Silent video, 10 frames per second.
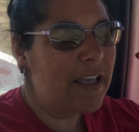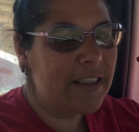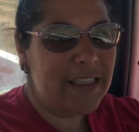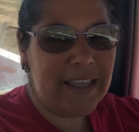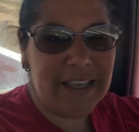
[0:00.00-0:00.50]

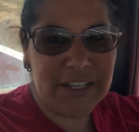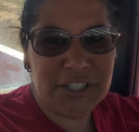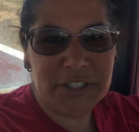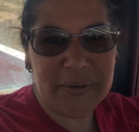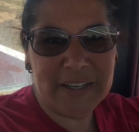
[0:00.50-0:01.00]
The
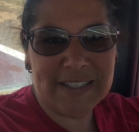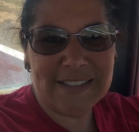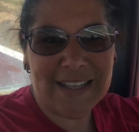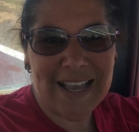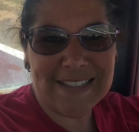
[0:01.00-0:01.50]
issue
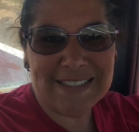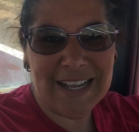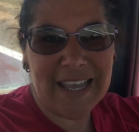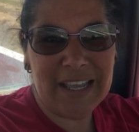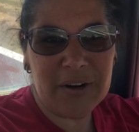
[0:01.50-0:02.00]
is last
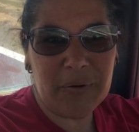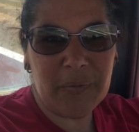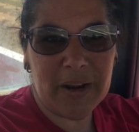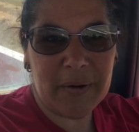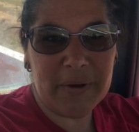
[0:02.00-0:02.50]
night
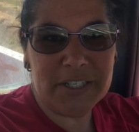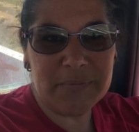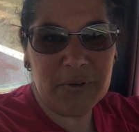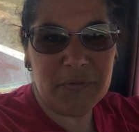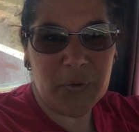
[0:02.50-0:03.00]
when I went to
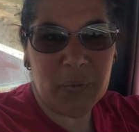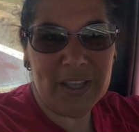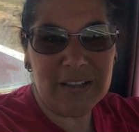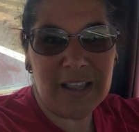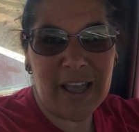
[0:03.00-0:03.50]
move the
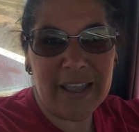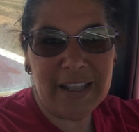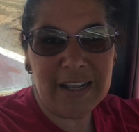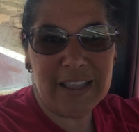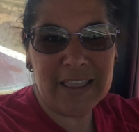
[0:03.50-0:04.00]
wheel
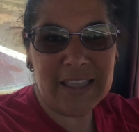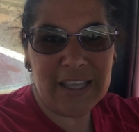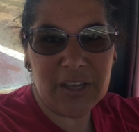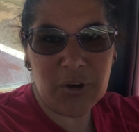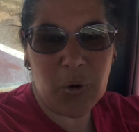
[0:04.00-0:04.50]
line,
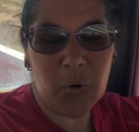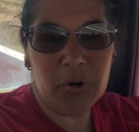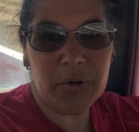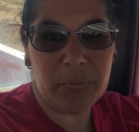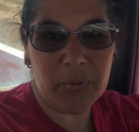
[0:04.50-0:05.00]
the
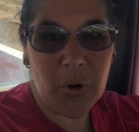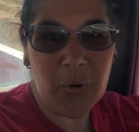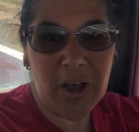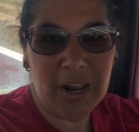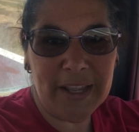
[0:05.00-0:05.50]
cord
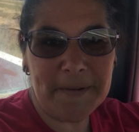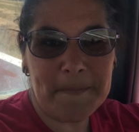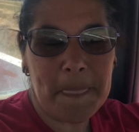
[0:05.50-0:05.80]
broke on it.